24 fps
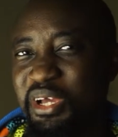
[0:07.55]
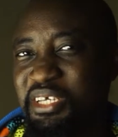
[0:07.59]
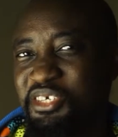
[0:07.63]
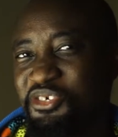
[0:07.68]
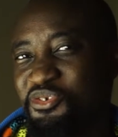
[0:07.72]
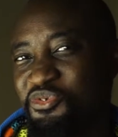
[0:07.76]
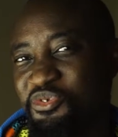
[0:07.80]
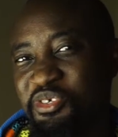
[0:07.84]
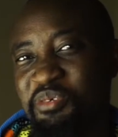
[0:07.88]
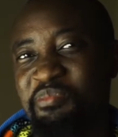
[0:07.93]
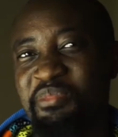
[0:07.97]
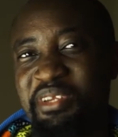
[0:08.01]

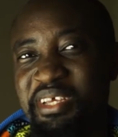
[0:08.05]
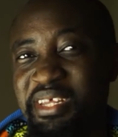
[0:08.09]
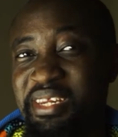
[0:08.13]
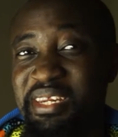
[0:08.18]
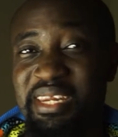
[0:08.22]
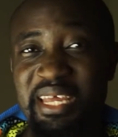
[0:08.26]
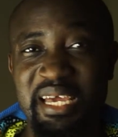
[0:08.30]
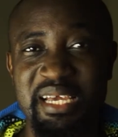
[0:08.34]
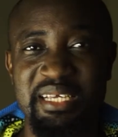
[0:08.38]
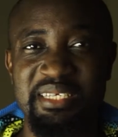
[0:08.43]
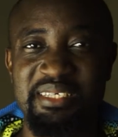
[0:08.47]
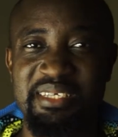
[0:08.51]
extremely
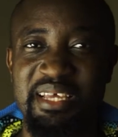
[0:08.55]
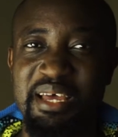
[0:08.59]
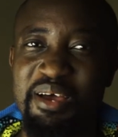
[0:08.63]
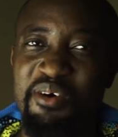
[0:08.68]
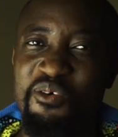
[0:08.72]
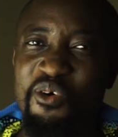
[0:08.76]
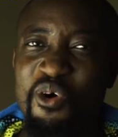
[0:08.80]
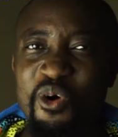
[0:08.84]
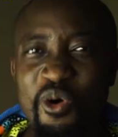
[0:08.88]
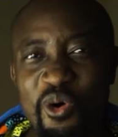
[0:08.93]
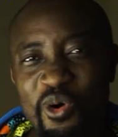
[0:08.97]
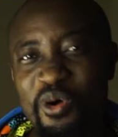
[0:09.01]
nicer,
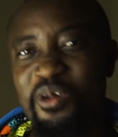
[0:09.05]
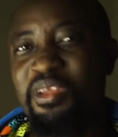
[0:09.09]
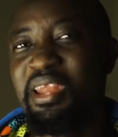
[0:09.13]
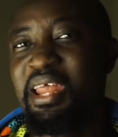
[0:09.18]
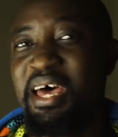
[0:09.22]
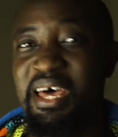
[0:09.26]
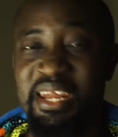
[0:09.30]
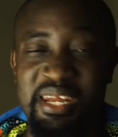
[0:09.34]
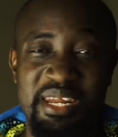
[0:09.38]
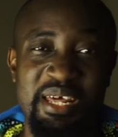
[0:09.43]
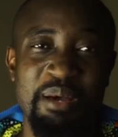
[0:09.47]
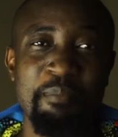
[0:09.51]
all
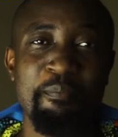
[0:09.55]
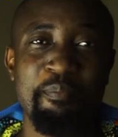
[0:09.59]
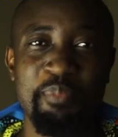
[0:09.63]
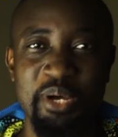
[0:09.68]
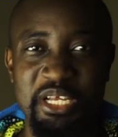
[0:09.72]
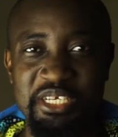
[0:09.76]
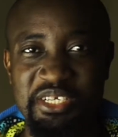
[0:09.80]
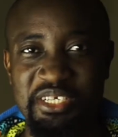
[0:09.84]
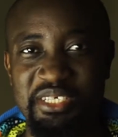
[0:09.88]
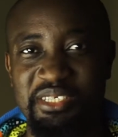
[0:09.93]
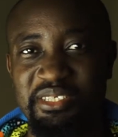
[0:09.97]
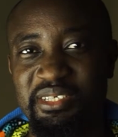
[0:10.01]
under
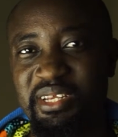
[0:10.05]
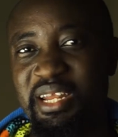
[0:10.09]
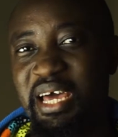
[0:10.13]
budget.